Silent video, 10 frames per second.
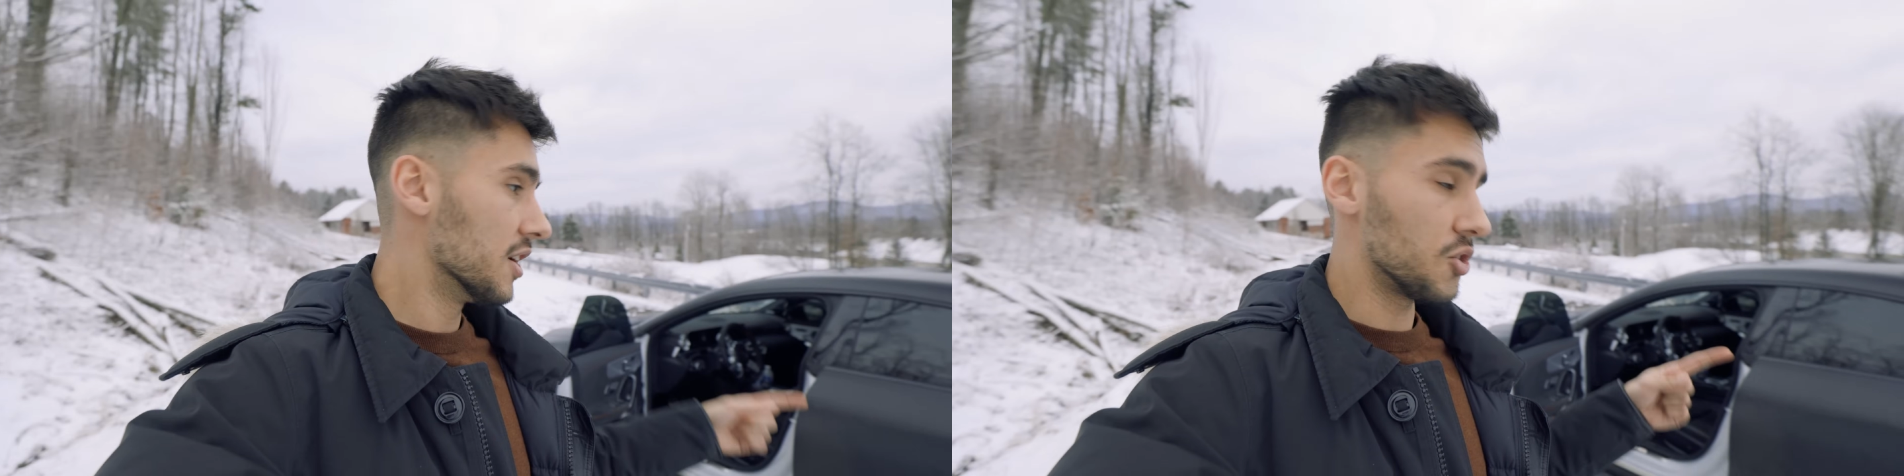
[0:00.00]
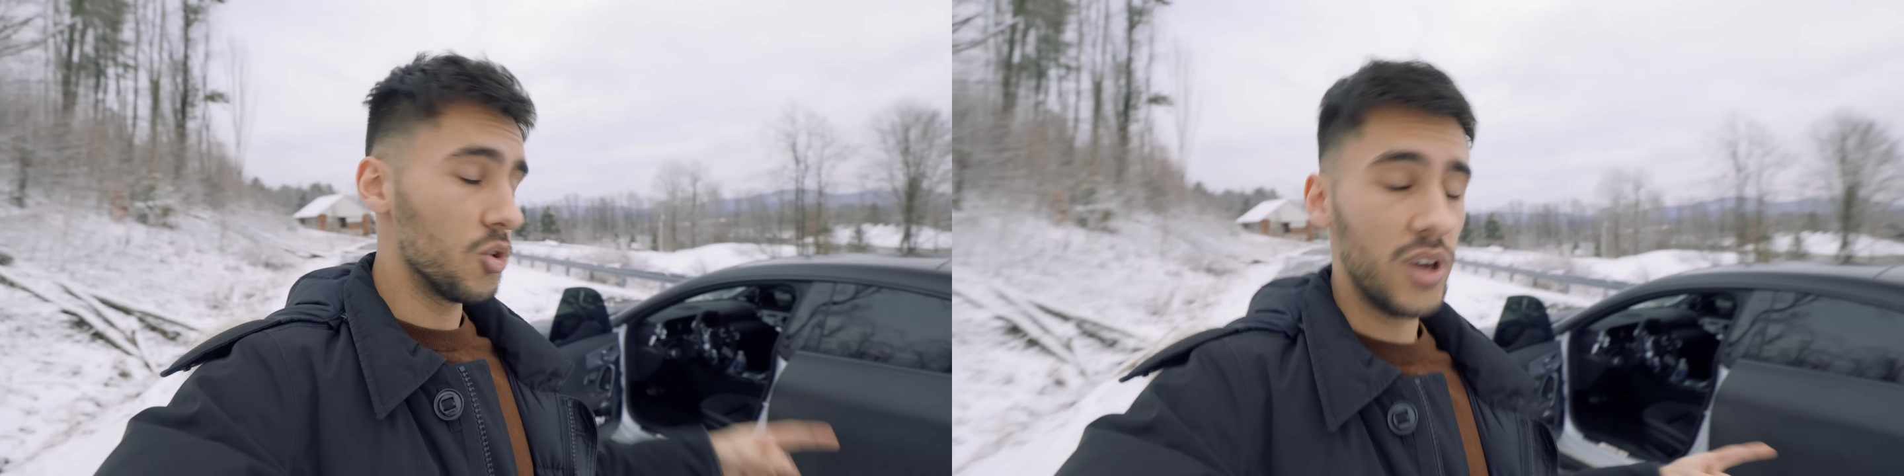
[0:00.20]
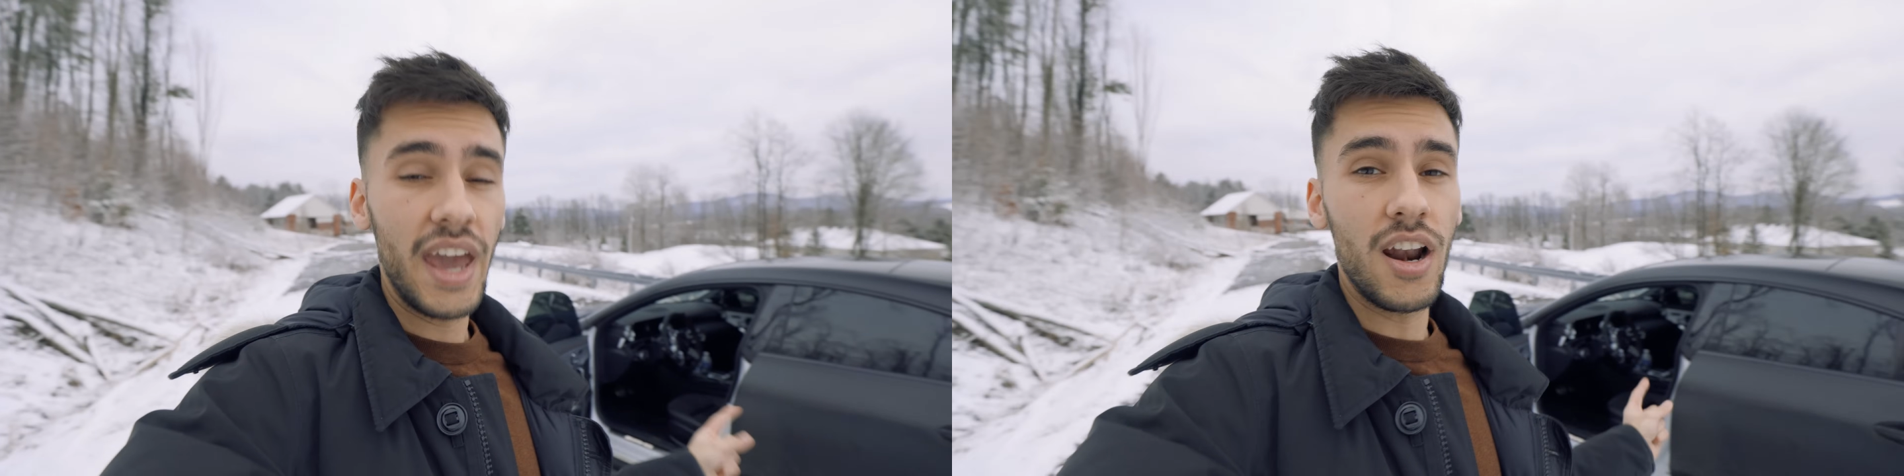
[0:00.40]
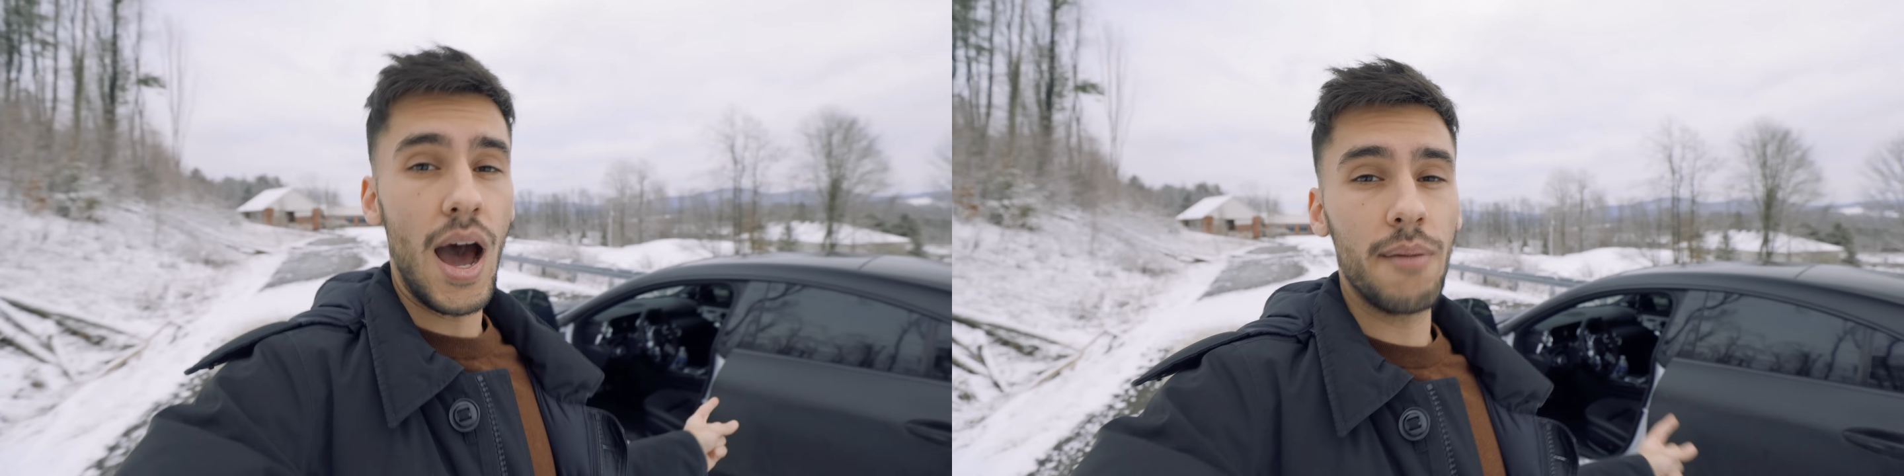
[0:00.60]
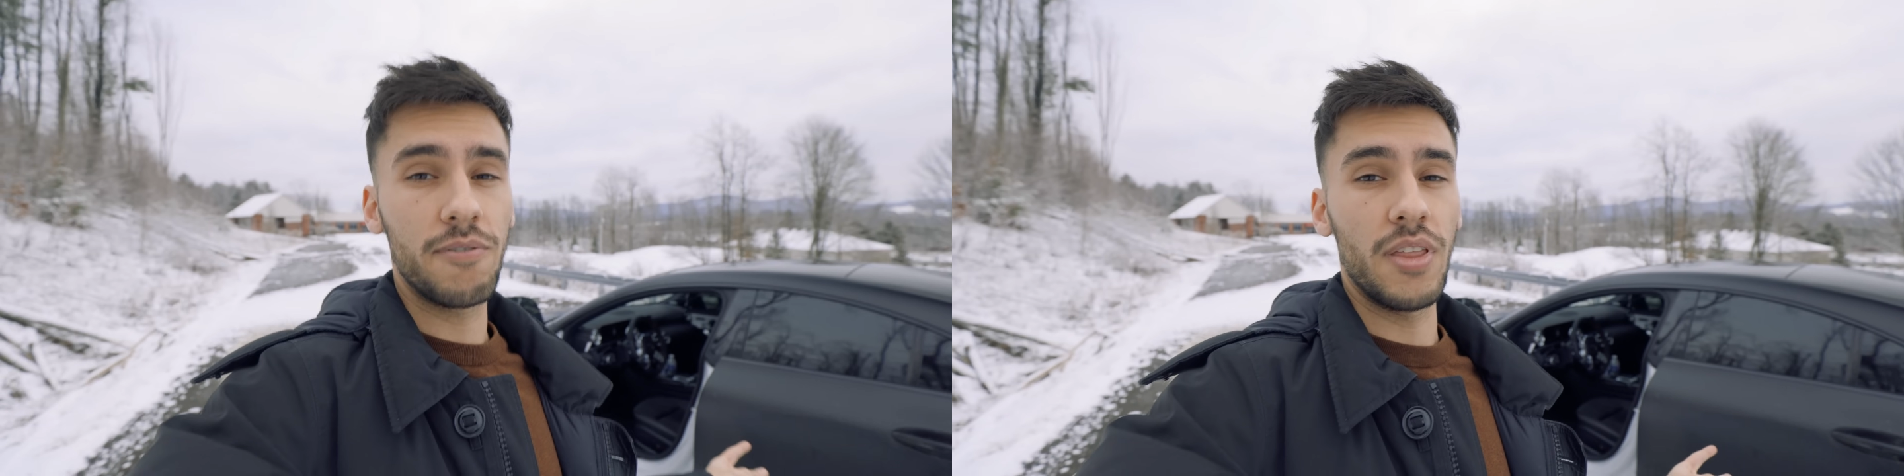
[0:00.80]
so you can
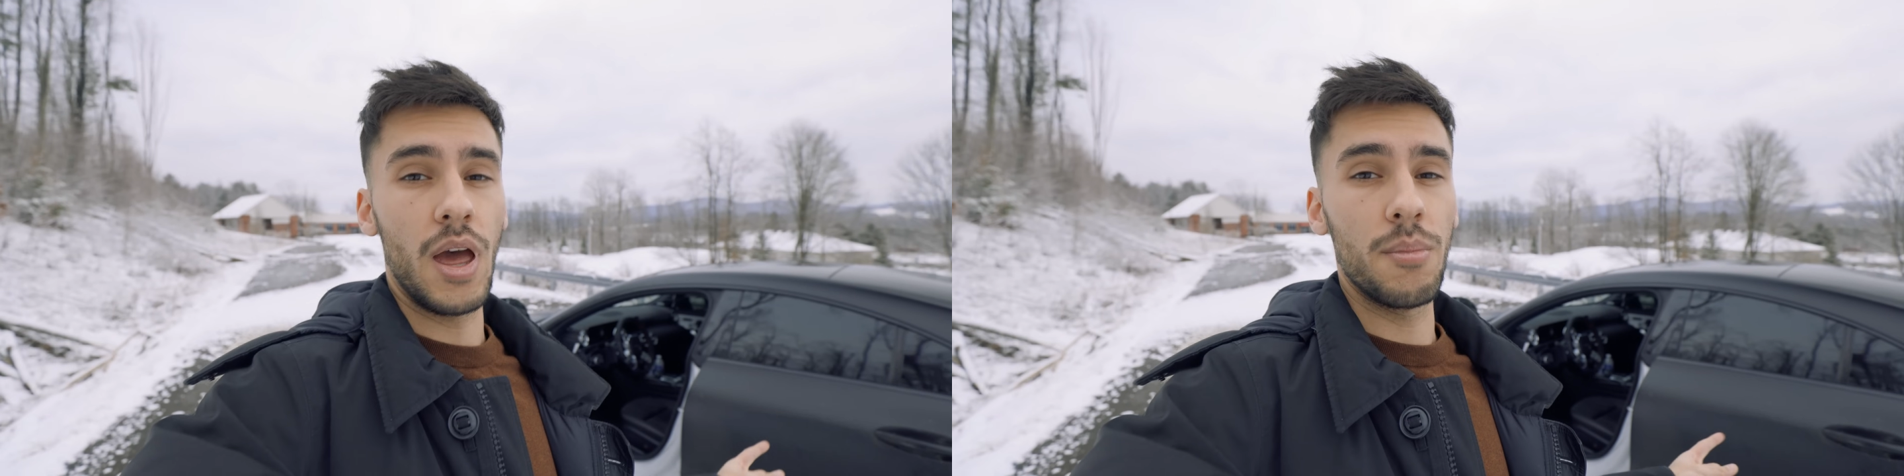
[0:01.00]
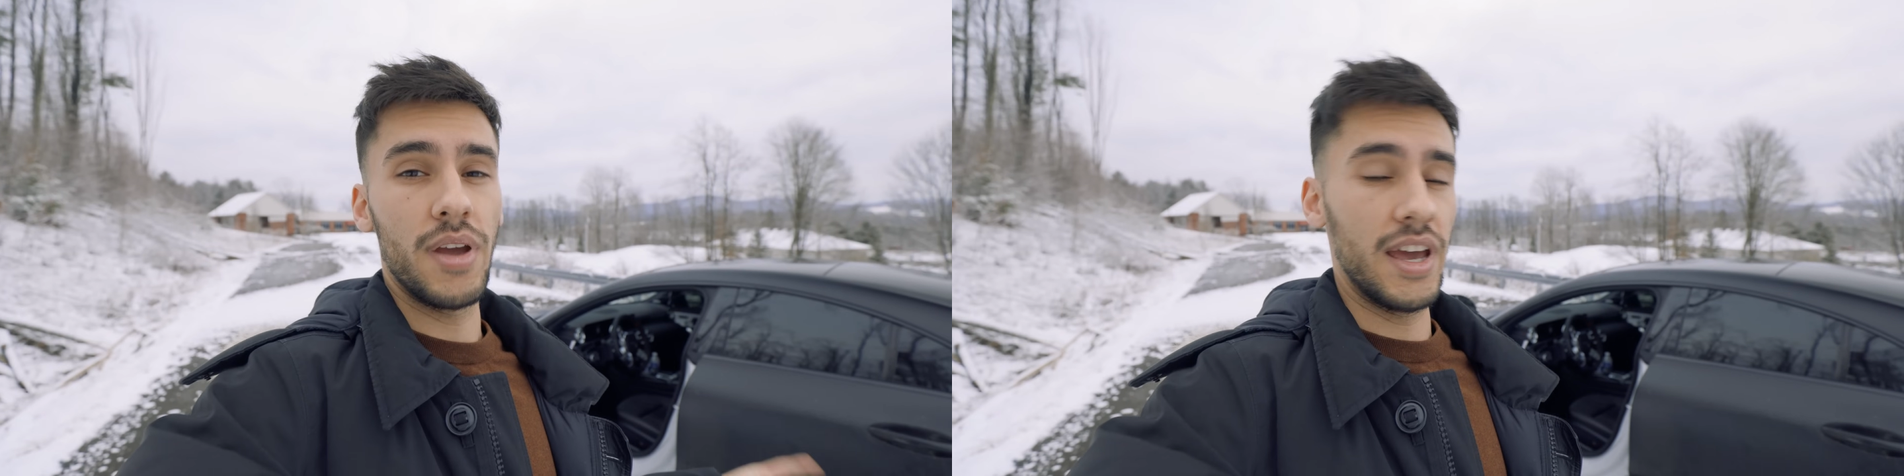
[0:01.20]
opt for them,